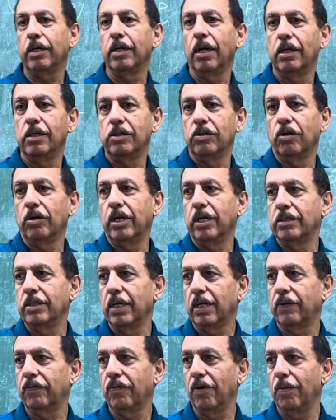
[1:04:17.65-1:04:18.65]
null
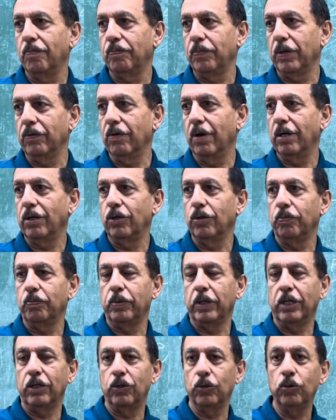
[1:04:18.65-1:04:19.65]
geodesic from P1 to
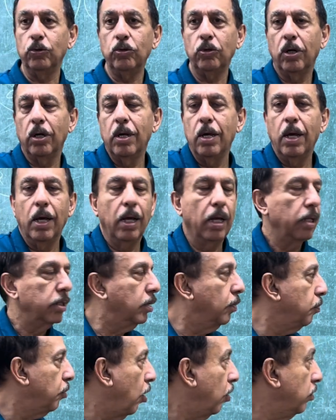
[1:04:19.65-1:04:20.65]
P2.
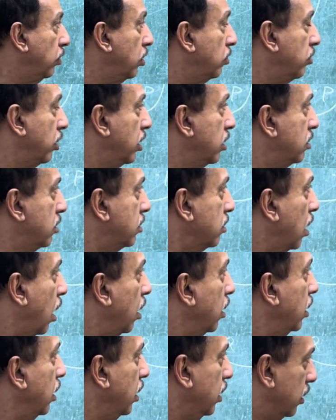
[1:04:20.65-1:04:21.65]
The problem is,
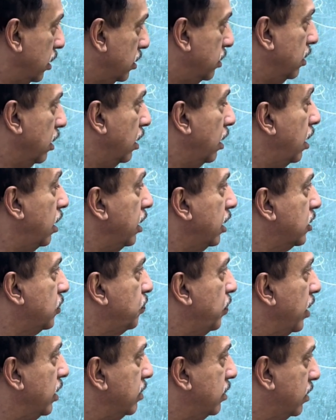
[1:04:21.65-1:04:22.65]
in a generic
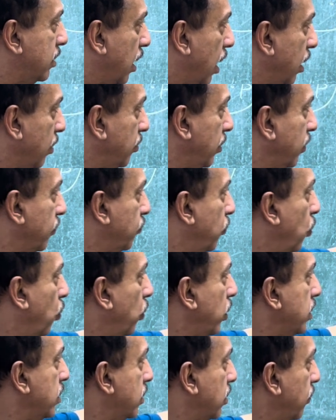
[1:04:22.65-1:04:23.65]
space-time, if
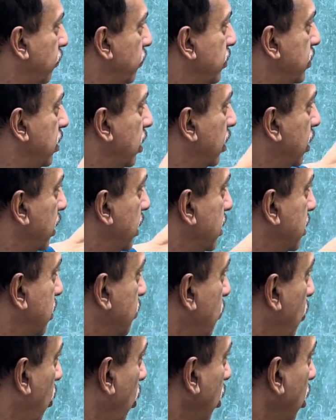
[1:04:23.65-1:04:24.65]
O is sufficiently
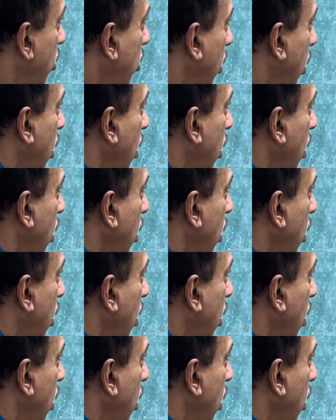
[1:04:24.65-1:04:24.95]
small,